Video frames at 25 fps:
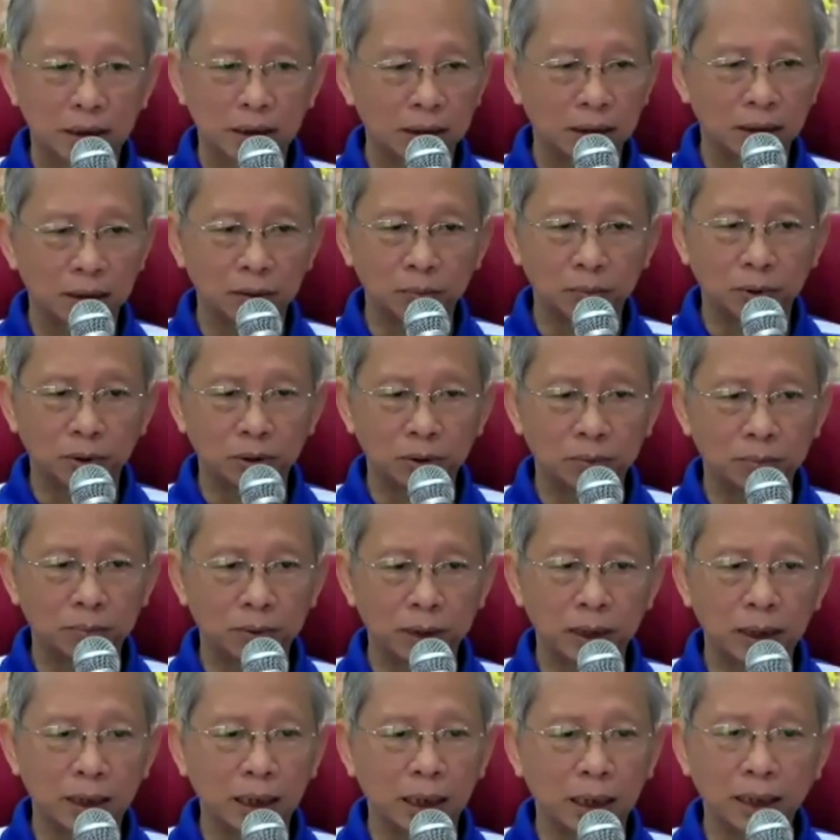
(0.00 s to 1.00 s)
The
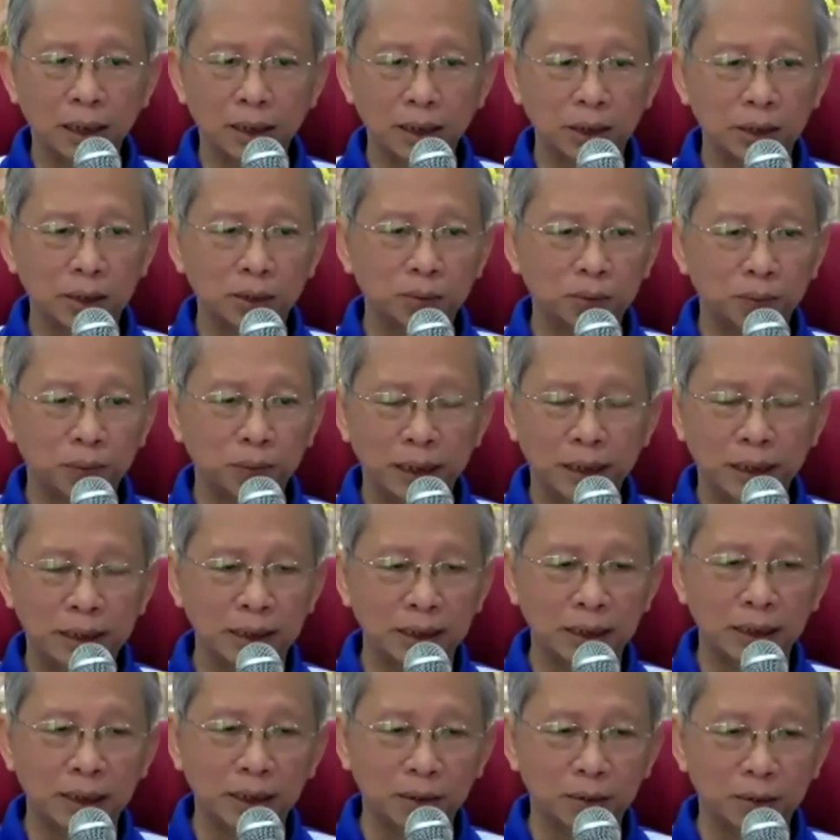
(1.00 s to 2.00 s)
moment I knew where
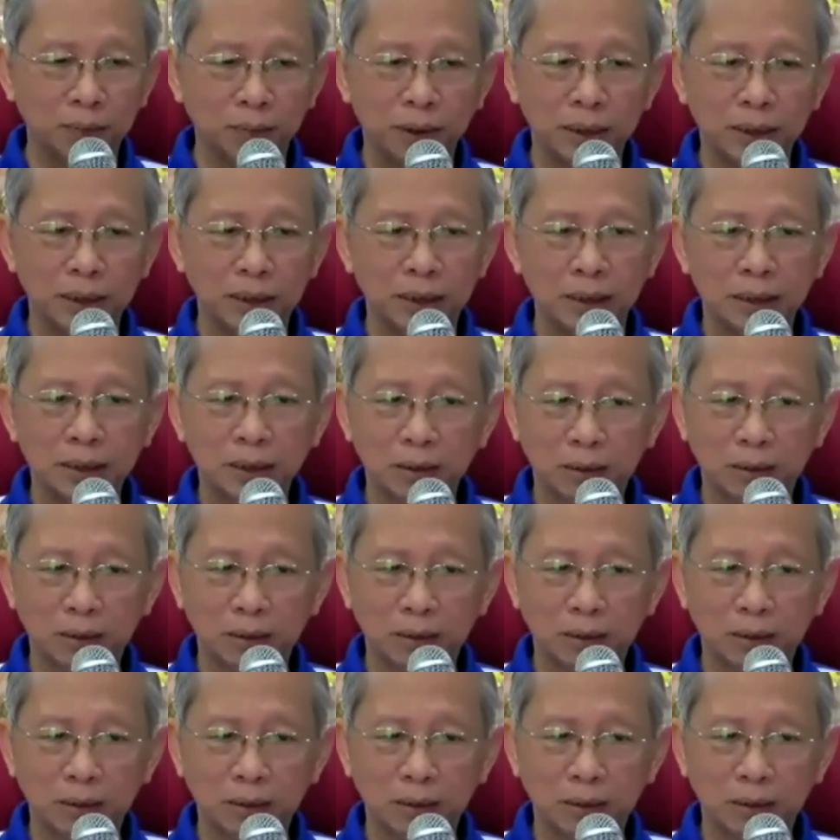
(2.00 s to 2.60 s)
the gateway is,